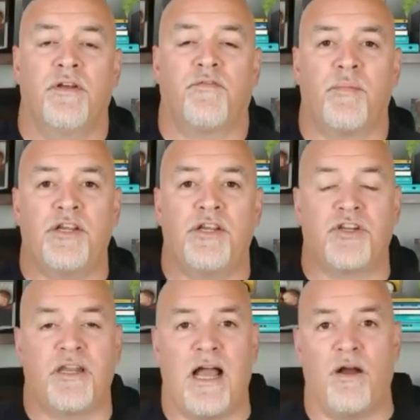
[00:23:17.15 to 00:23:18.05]

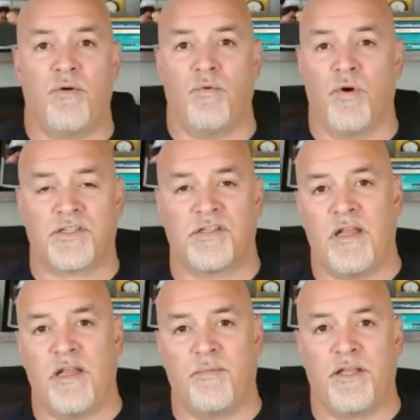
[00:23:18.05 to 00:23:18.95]
information and how it works to
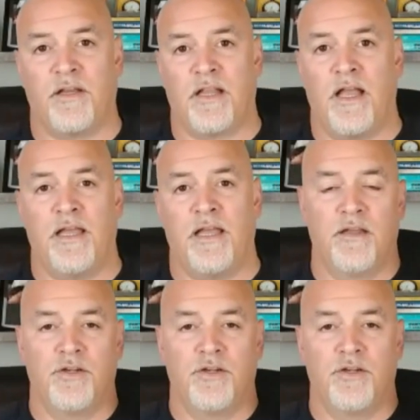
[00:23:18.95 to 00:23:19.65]
make money online.